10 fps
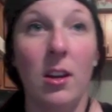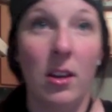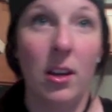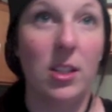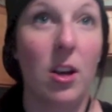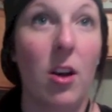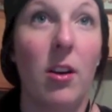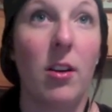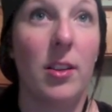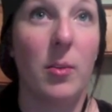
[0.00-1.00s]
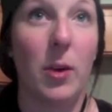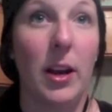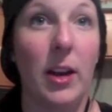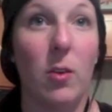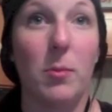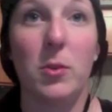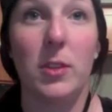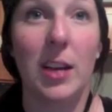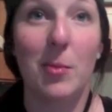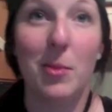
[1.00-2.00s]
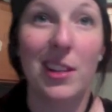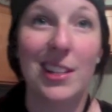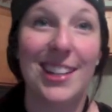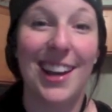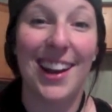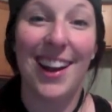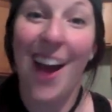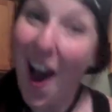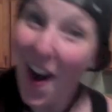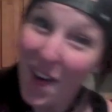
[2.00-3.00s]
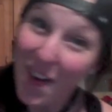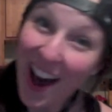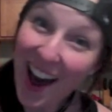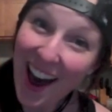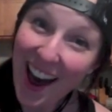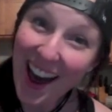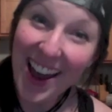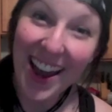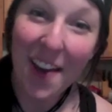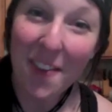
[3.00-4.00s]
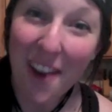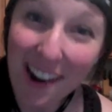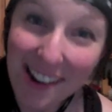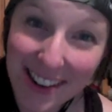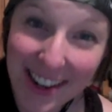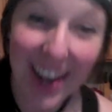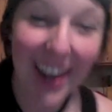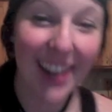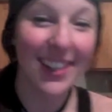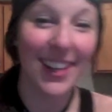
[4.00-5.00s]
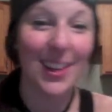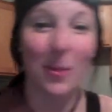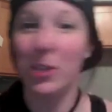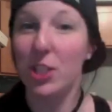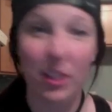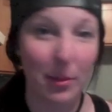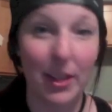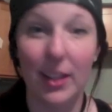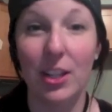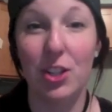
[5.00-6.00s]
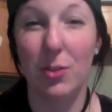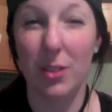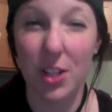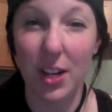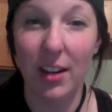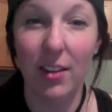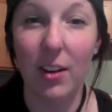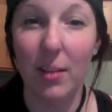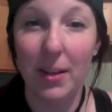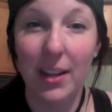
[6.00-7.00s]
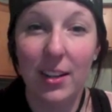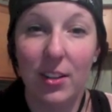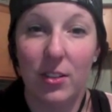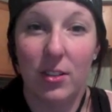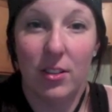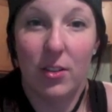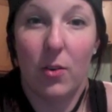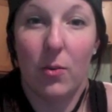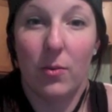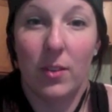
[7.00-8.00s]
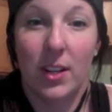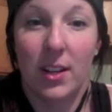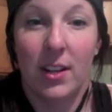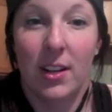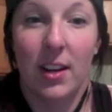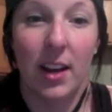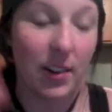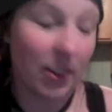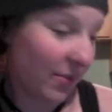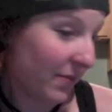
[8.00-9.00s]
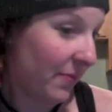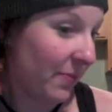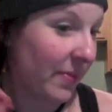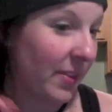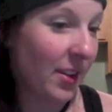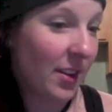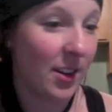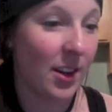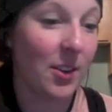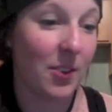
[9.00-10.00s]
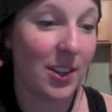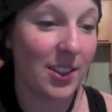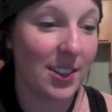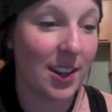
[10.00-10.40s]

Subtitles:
it's harder than when I go up to a table that's like, oh, hi, how are you today? And like, then we just immediately shoot the shit. You know what I mean? You don't, I don't know. Anyways,